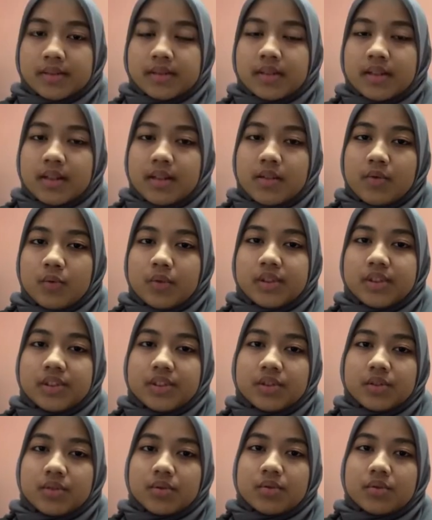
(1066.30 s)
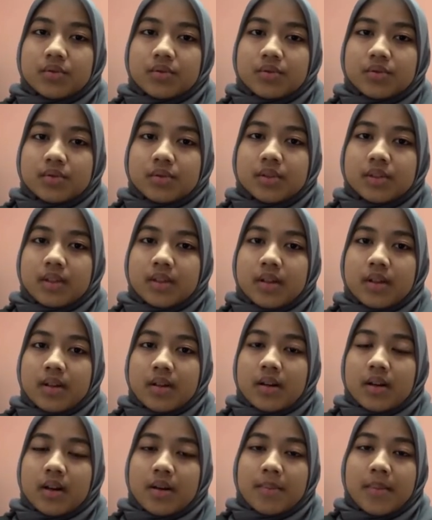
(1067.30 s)
slide, which shows
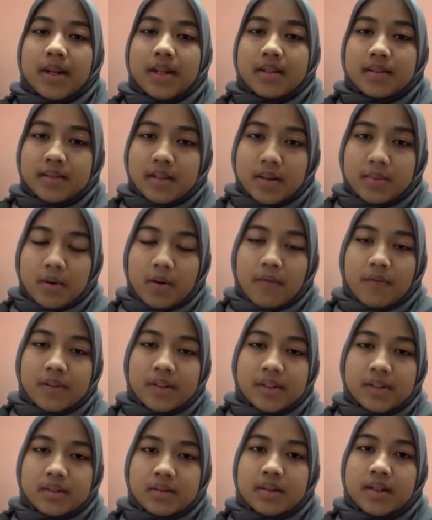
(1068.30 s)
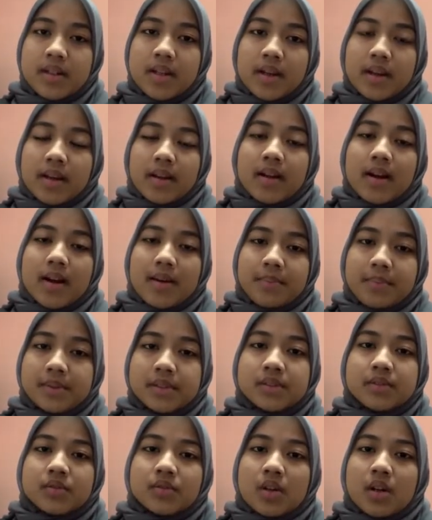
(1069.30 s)
there are many types of injury that can
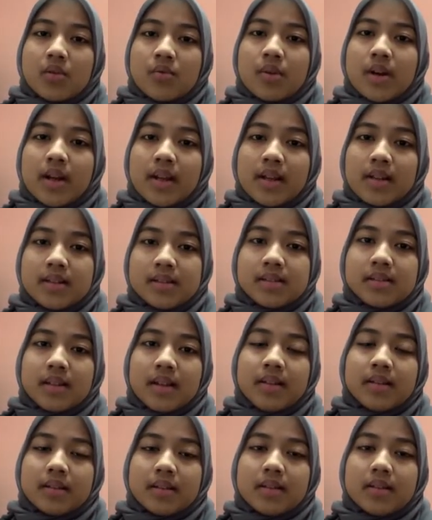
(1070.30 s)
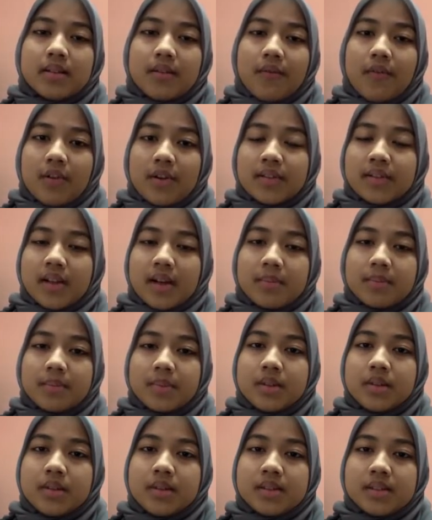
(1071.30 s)
happen to our Achilles tendon. For
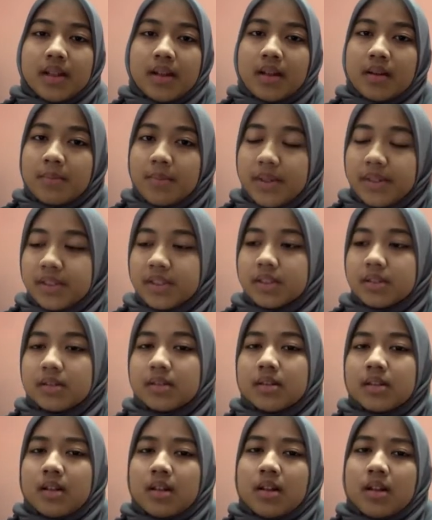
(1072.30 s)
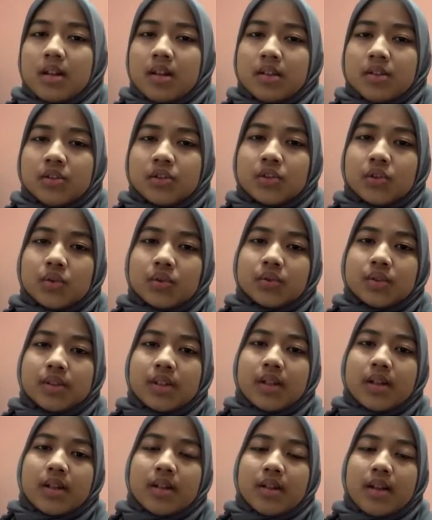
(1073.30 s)
example, in the second picture, shows
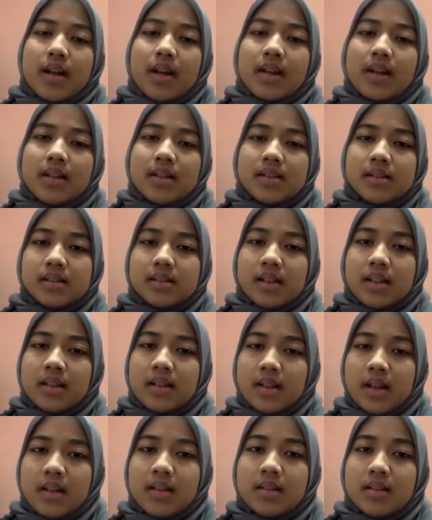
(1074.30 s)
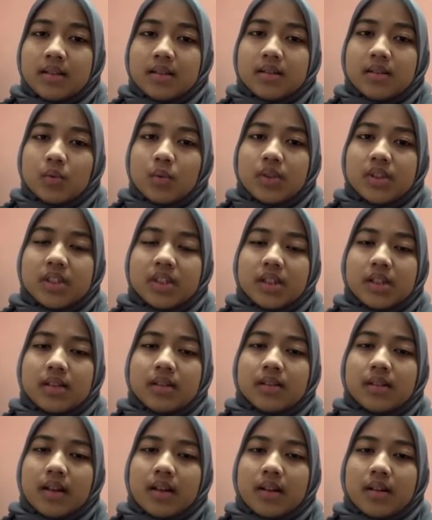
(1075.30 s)
that Achilles tendonitis, which
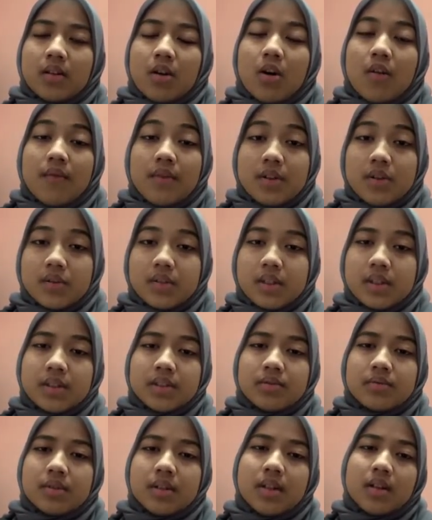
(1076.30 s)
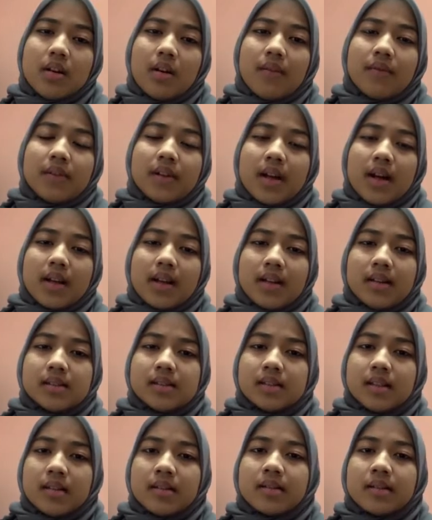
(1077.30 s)
is an overuse injury of the
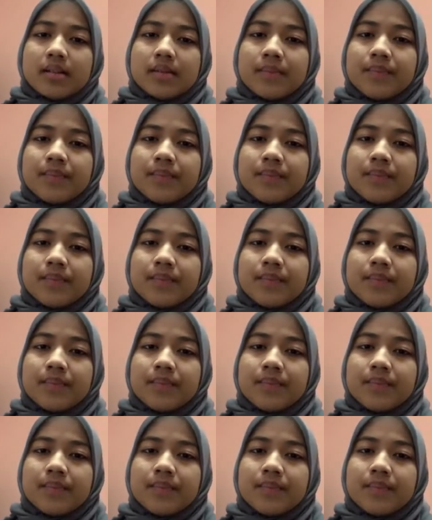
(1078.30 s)
Achilles tendon.